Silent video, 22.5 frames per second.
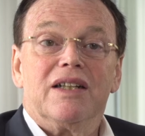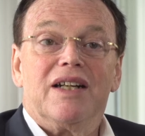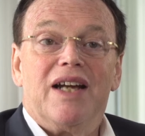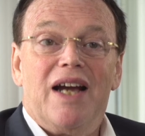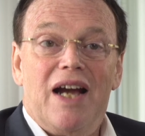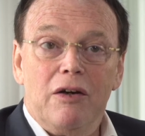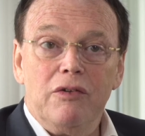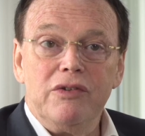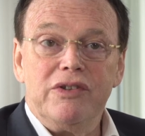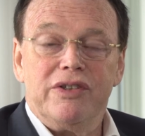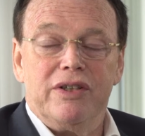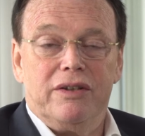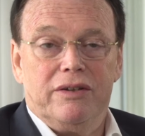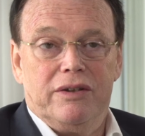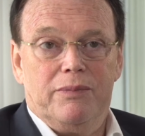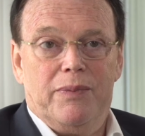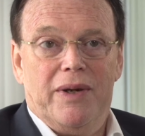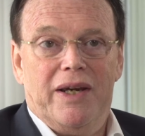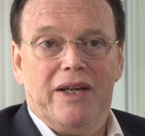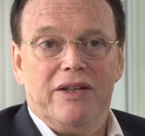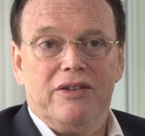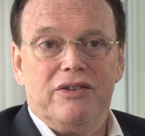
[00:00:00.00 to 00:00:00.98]
counsel the
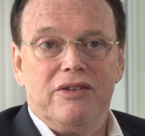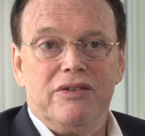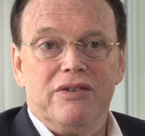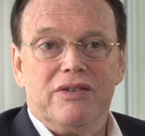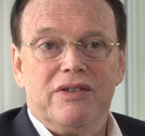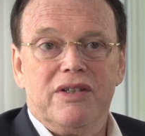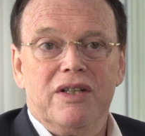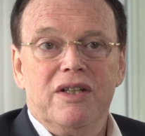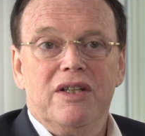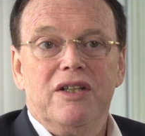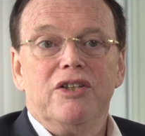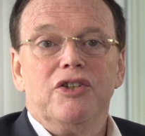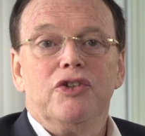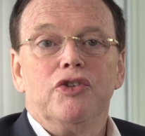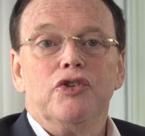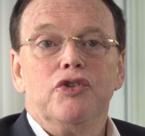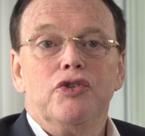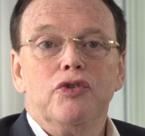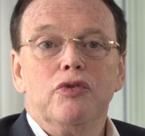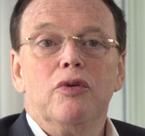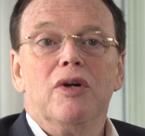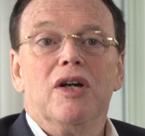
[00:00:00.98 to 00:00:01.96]
patients
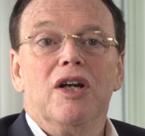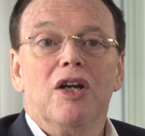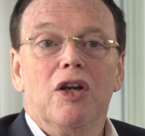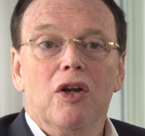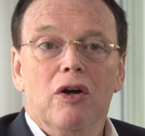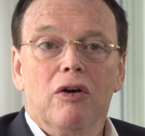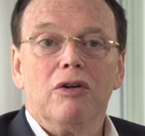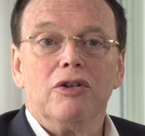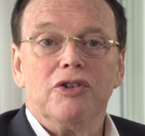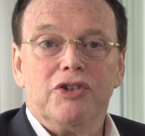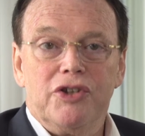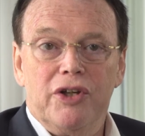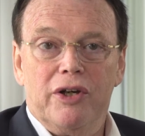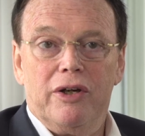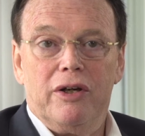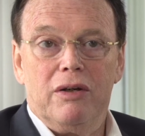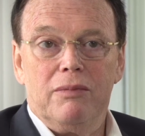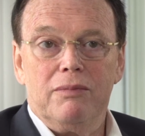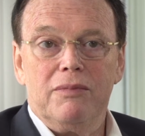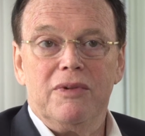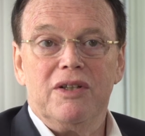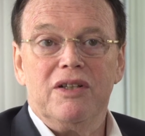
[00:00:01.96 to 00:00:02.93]
to do a
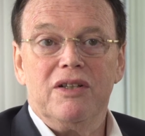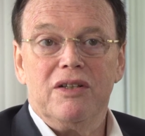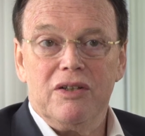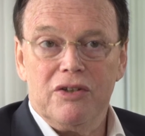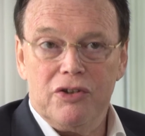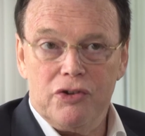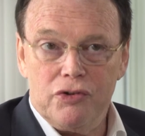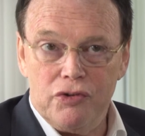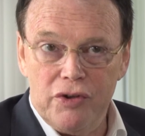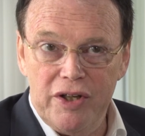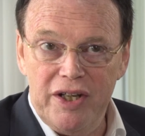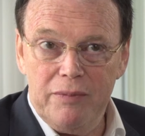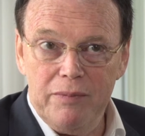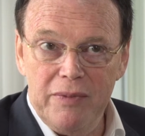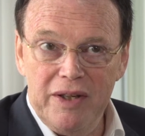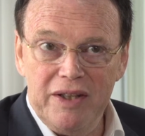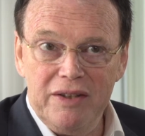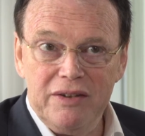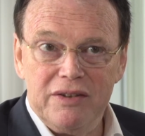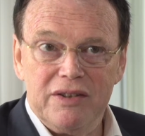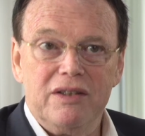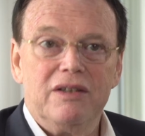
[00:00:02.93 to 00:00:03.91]
long-term
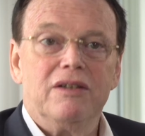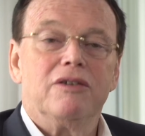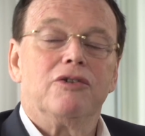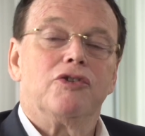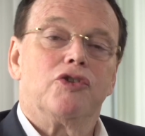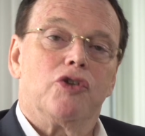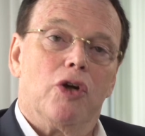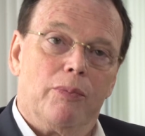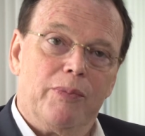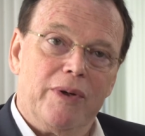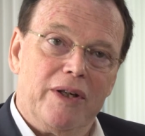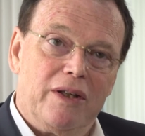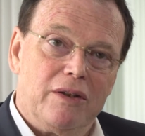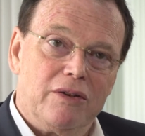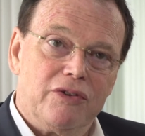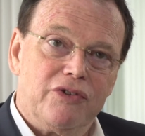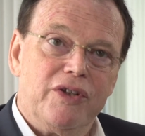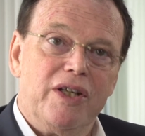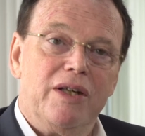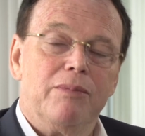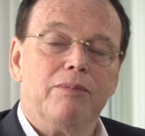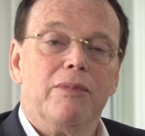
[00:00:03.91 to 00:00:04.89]
treatment, topical
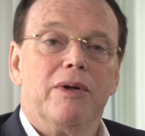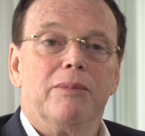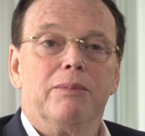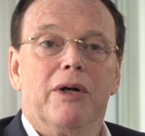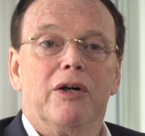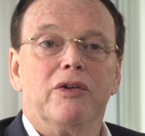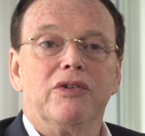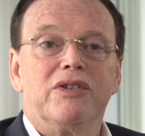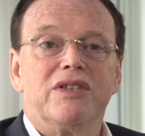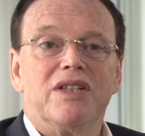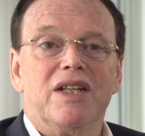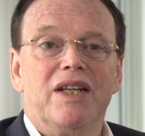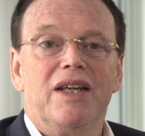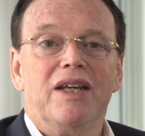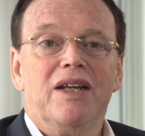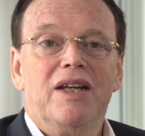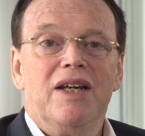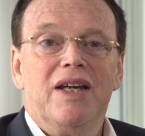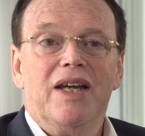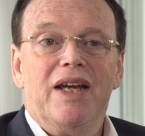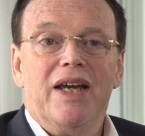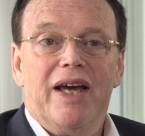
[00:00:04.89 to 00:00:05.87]
treatment mostly,
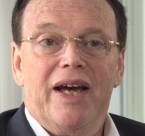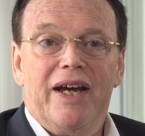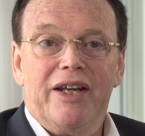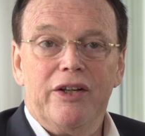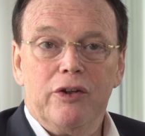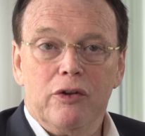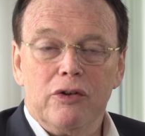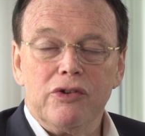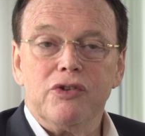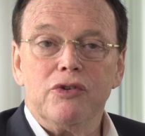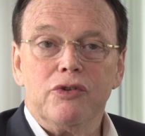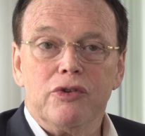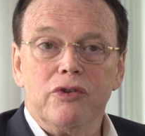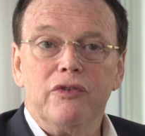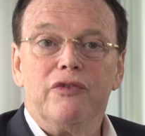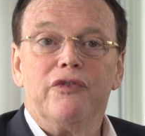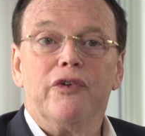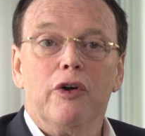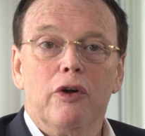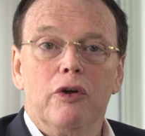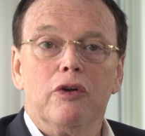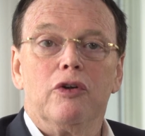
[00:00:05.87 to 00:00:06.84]
and also to
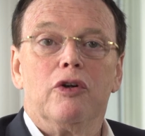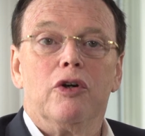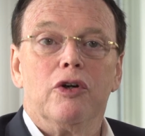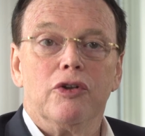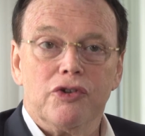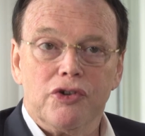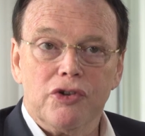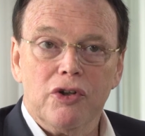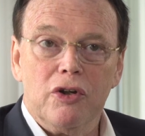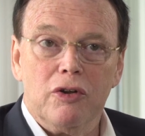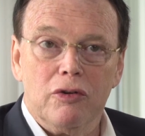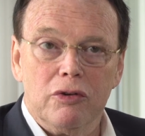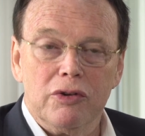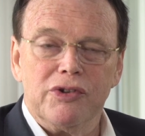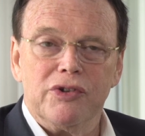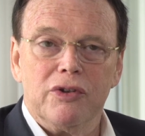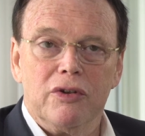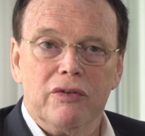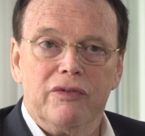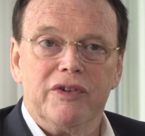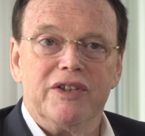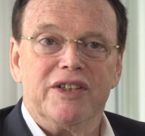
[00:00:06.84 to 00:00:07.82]
follow
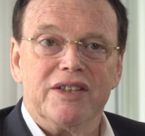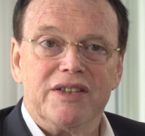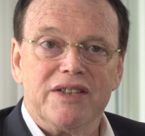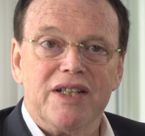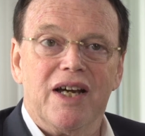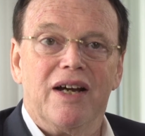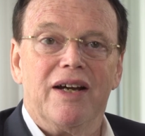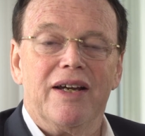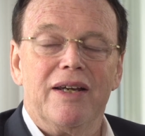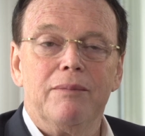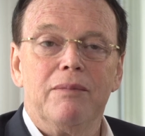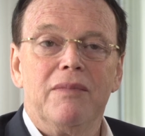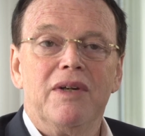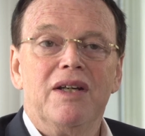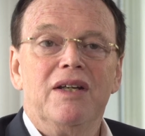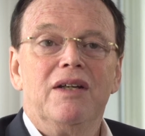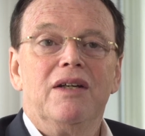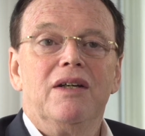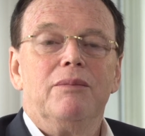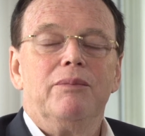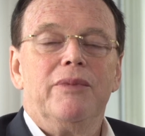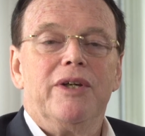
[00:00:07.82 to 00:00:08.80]
controls over the time,
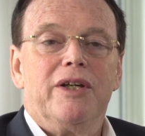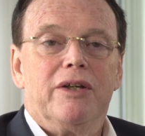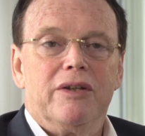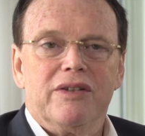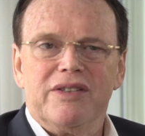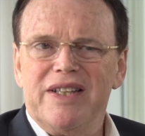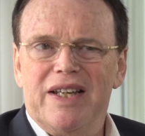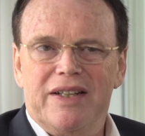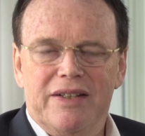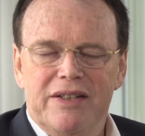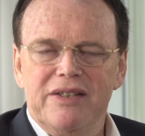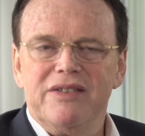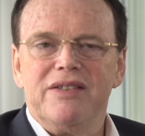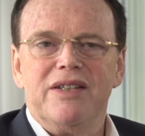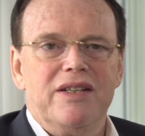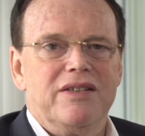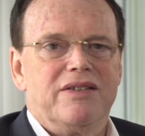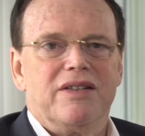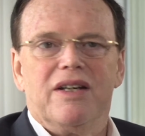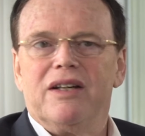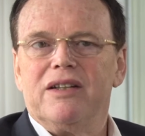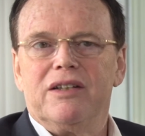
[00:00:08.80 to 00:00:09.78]
because that
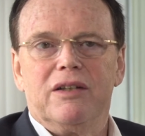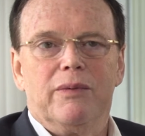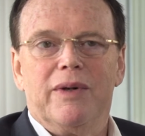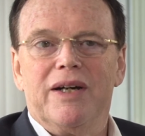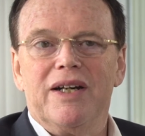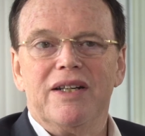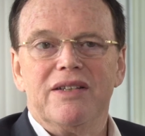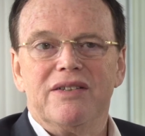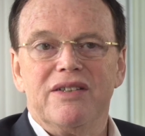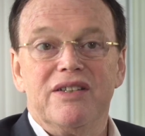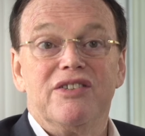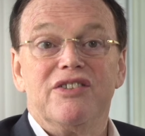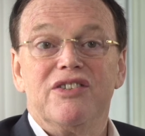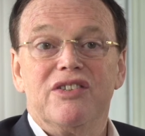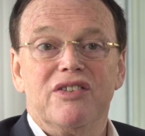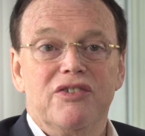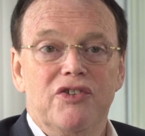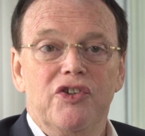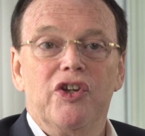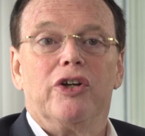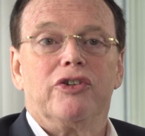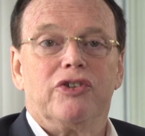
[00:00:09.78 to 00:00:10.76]
disease otherwise
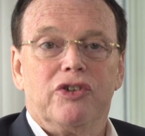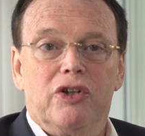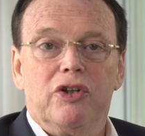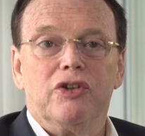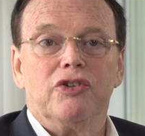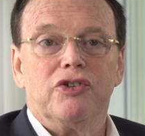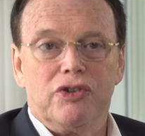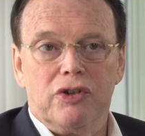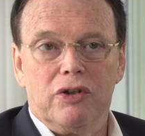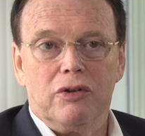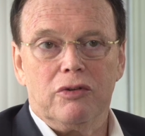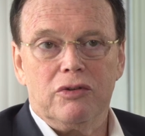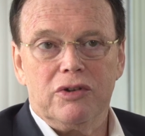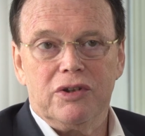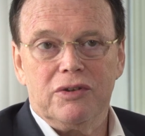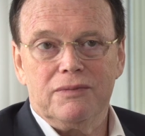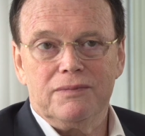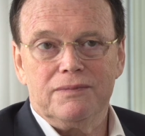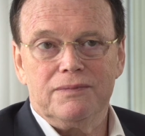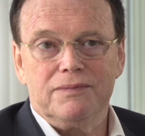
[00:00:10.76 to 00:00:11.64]
is not controlled.